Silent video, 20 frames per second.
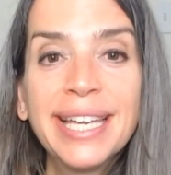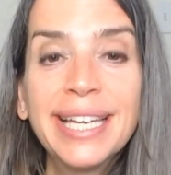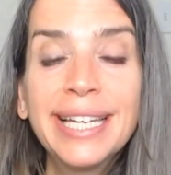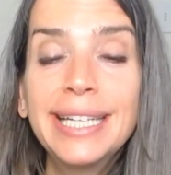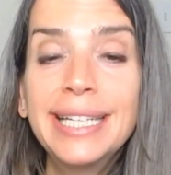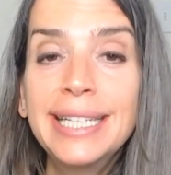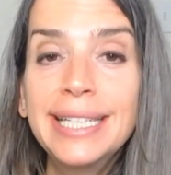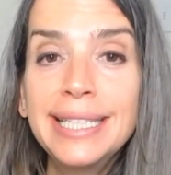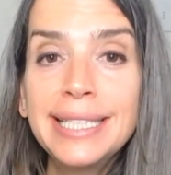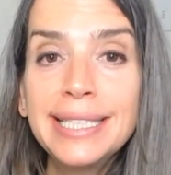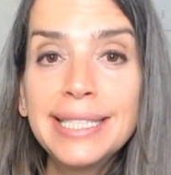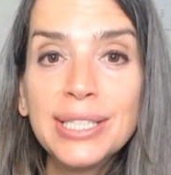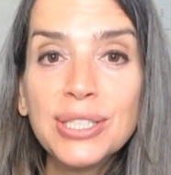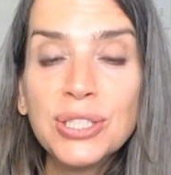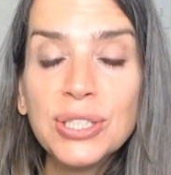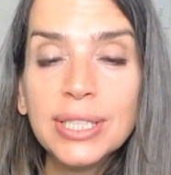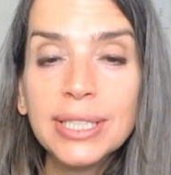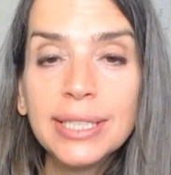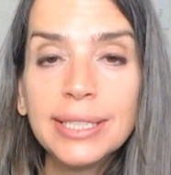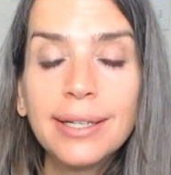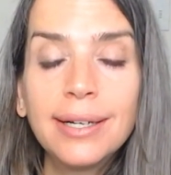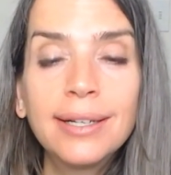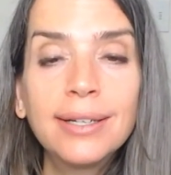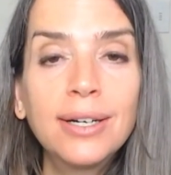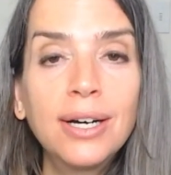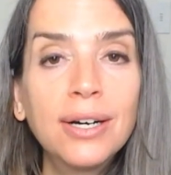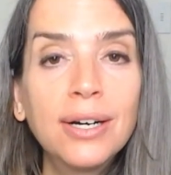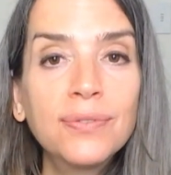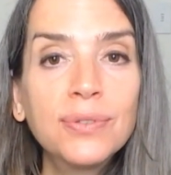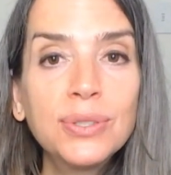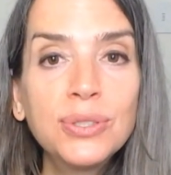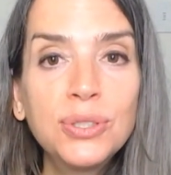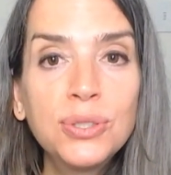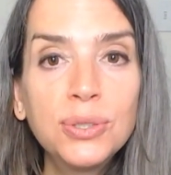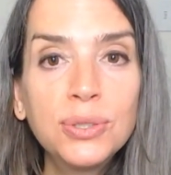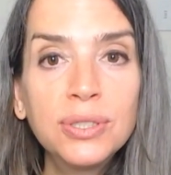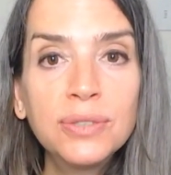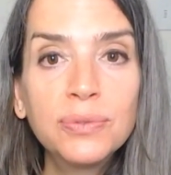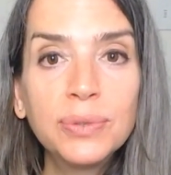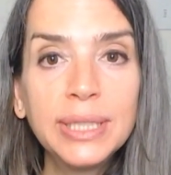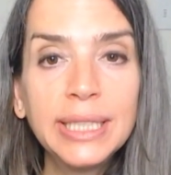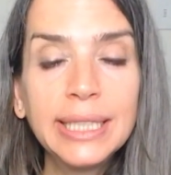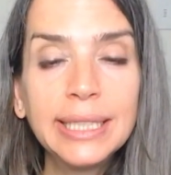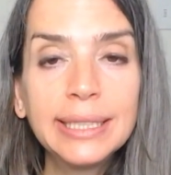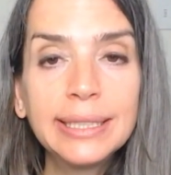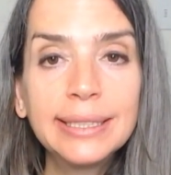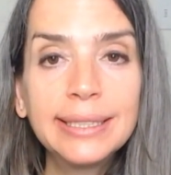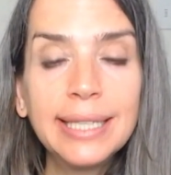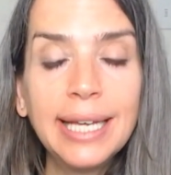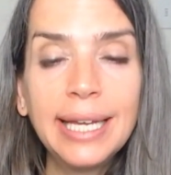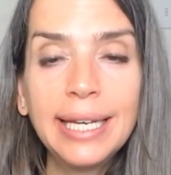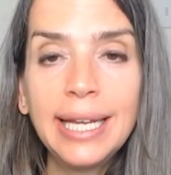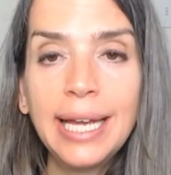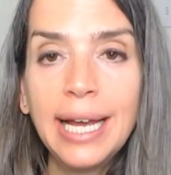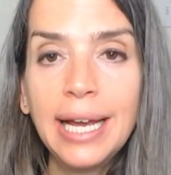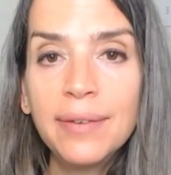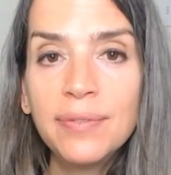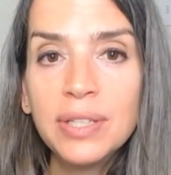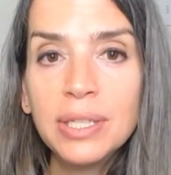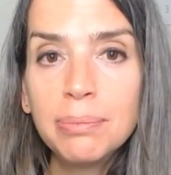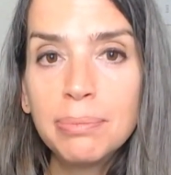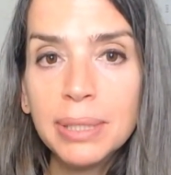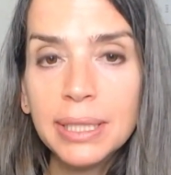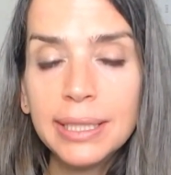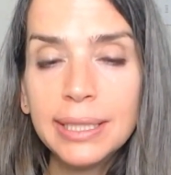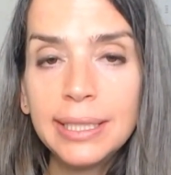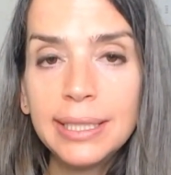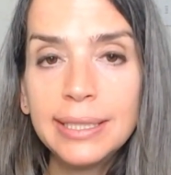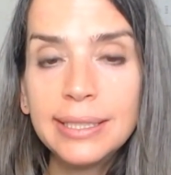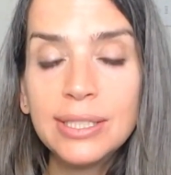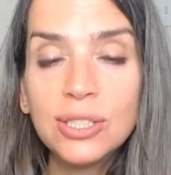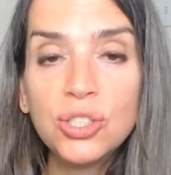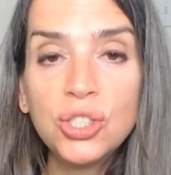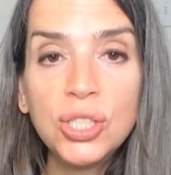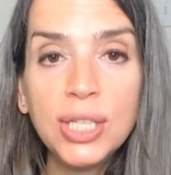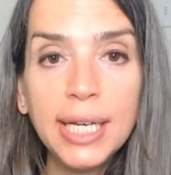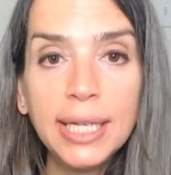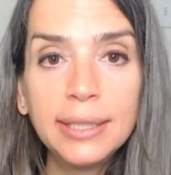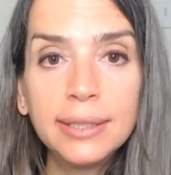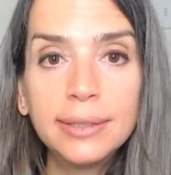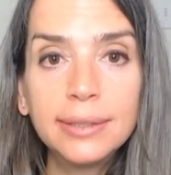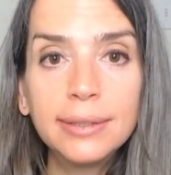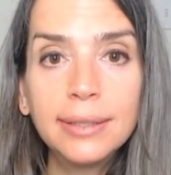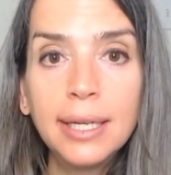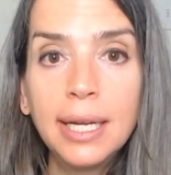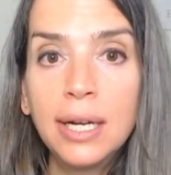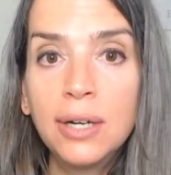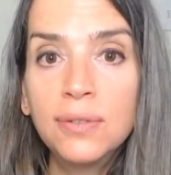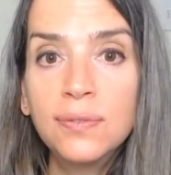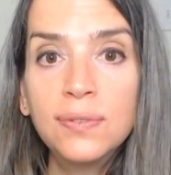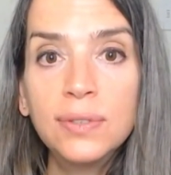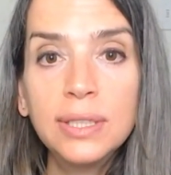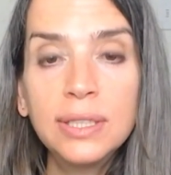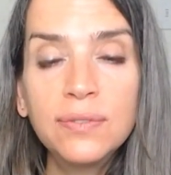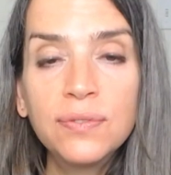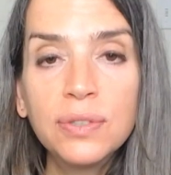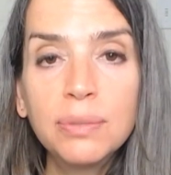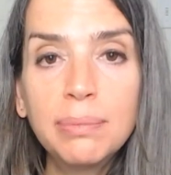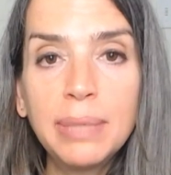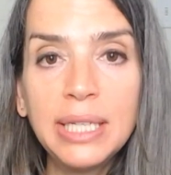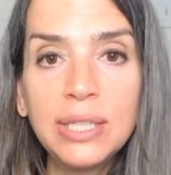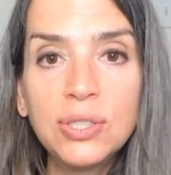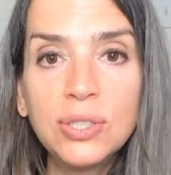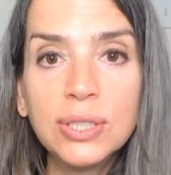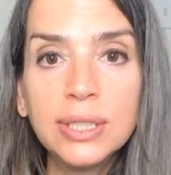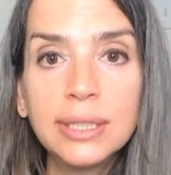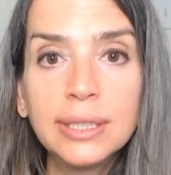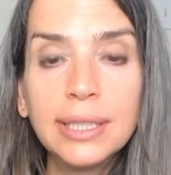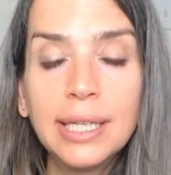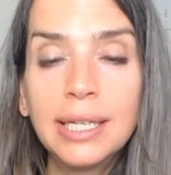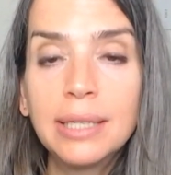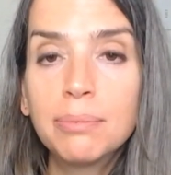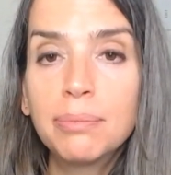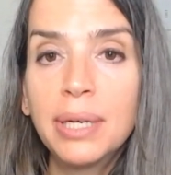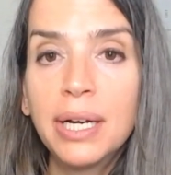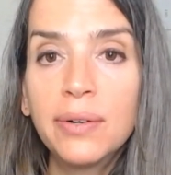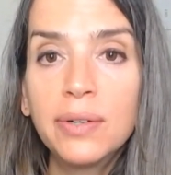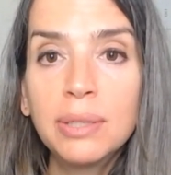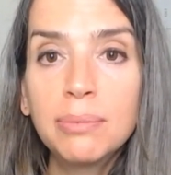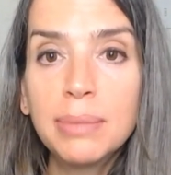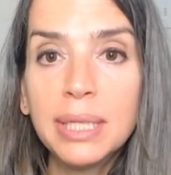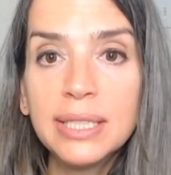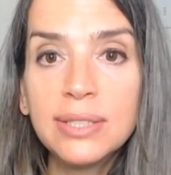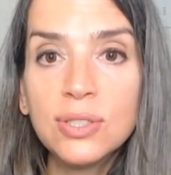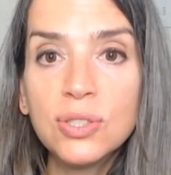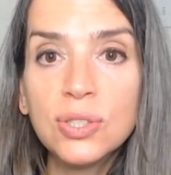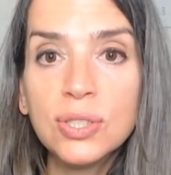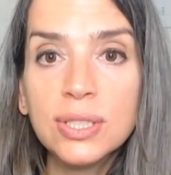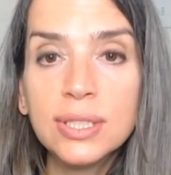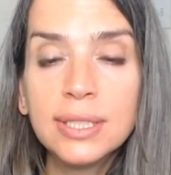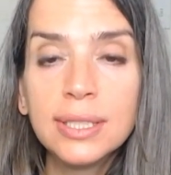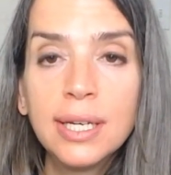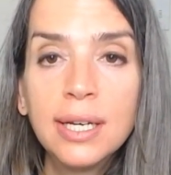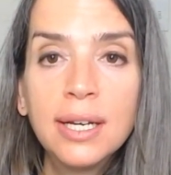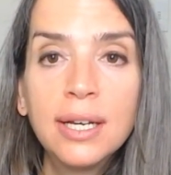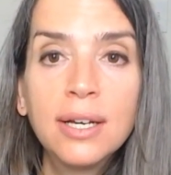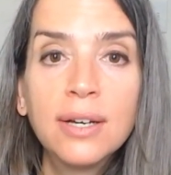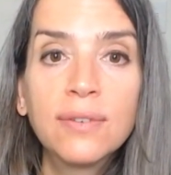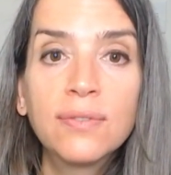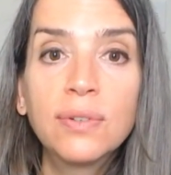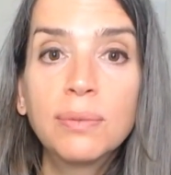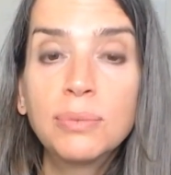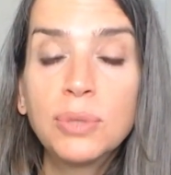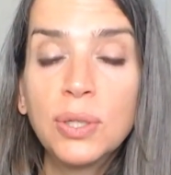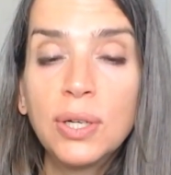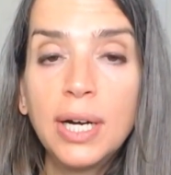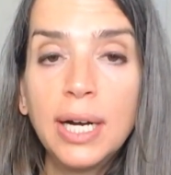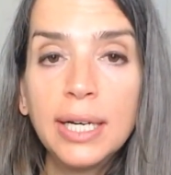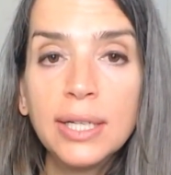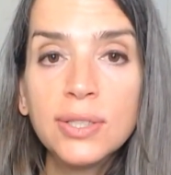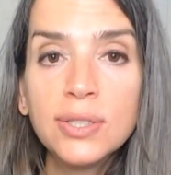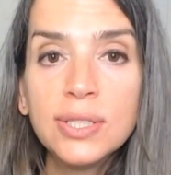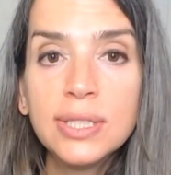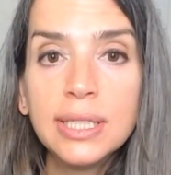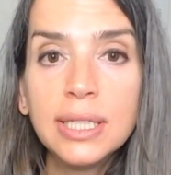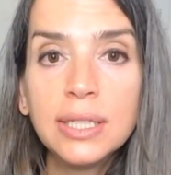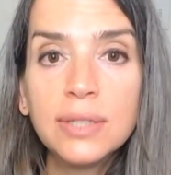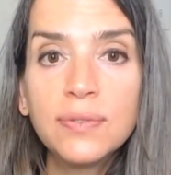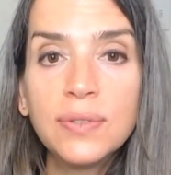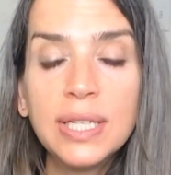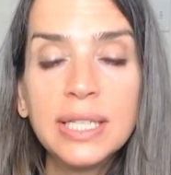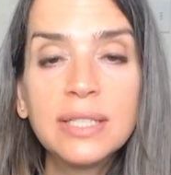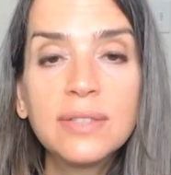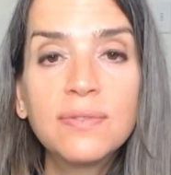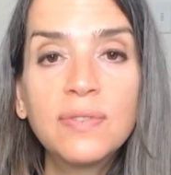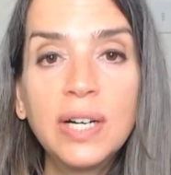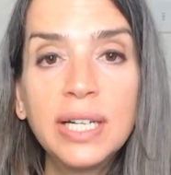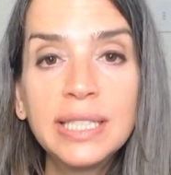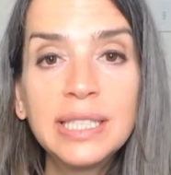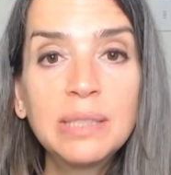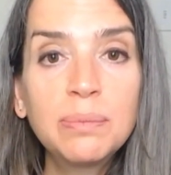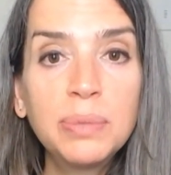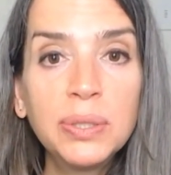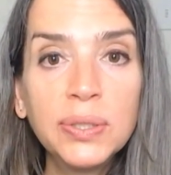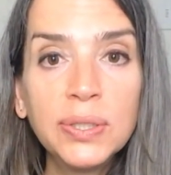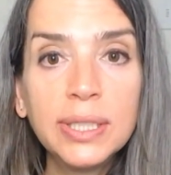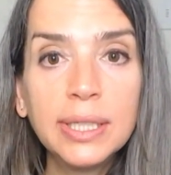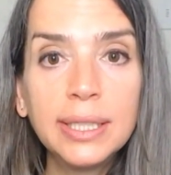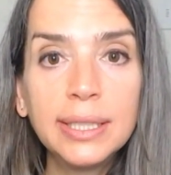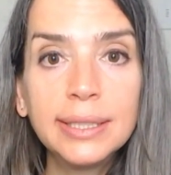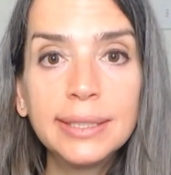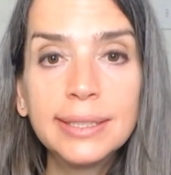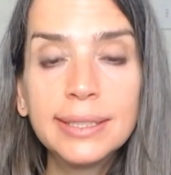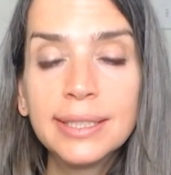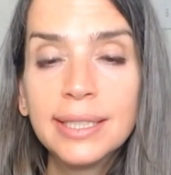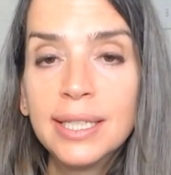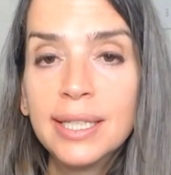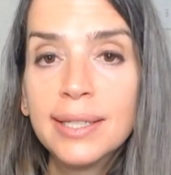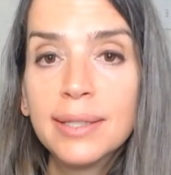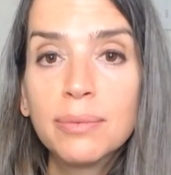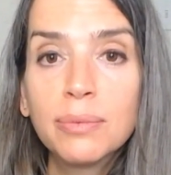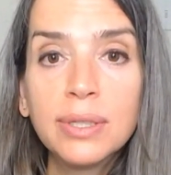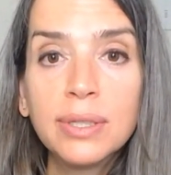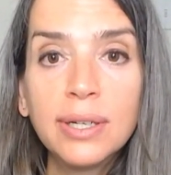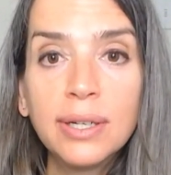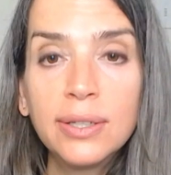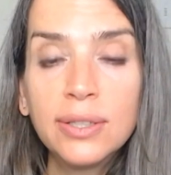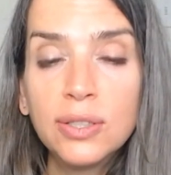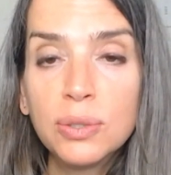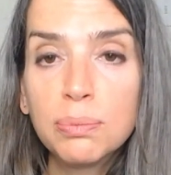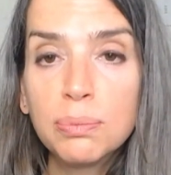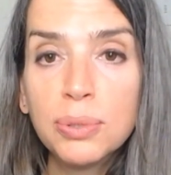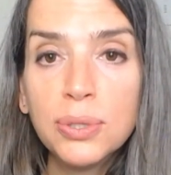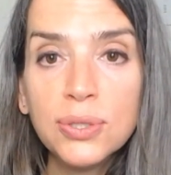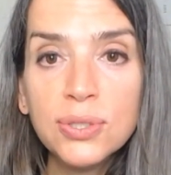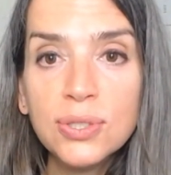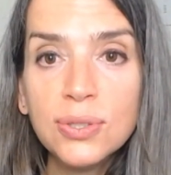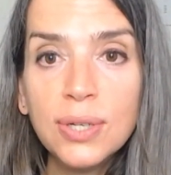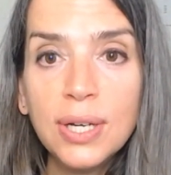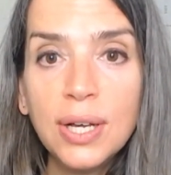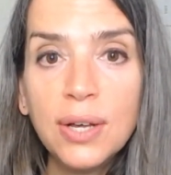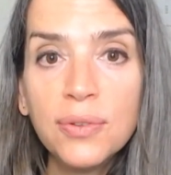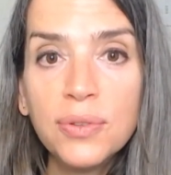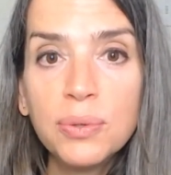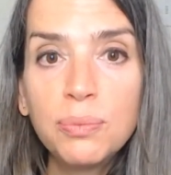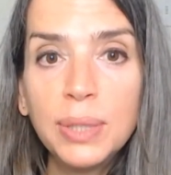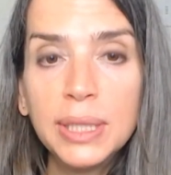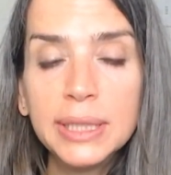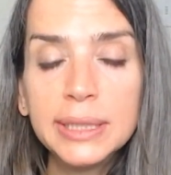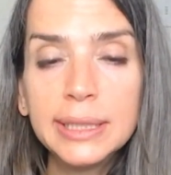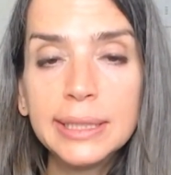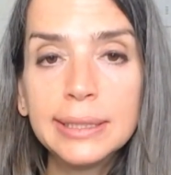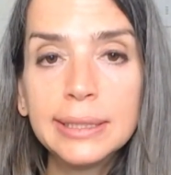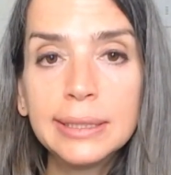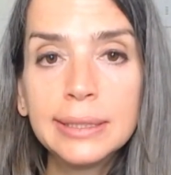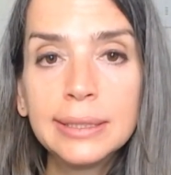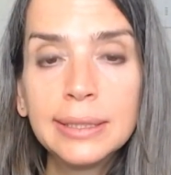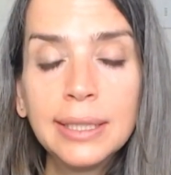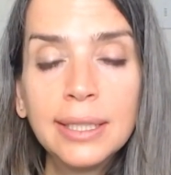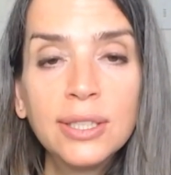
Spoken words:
In addition, I offer intuitive readings and have the ability to channel helpful information and empowering messages from your higher self and divine spirit guides regarding your personal health and wellness,